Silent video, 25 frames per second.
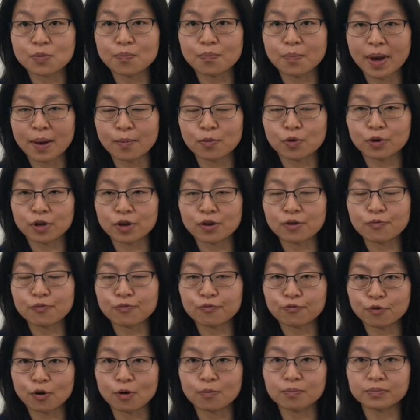memory
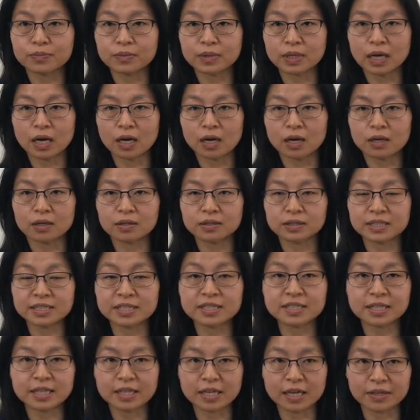from uh,
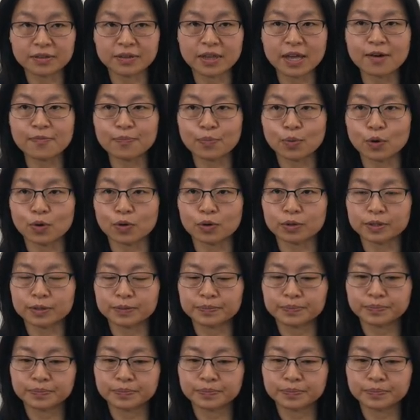this uh, dashboard.